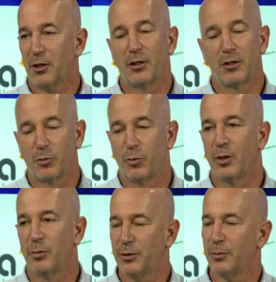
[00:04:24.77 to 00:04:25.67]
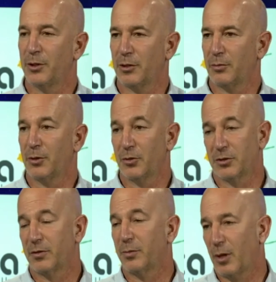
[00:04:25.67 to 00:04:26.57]
It will be bigger because
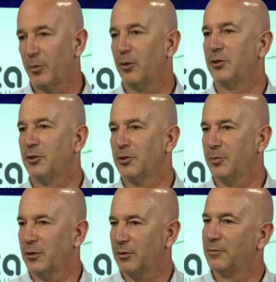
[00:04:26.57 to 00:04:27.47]
of the population is bigger.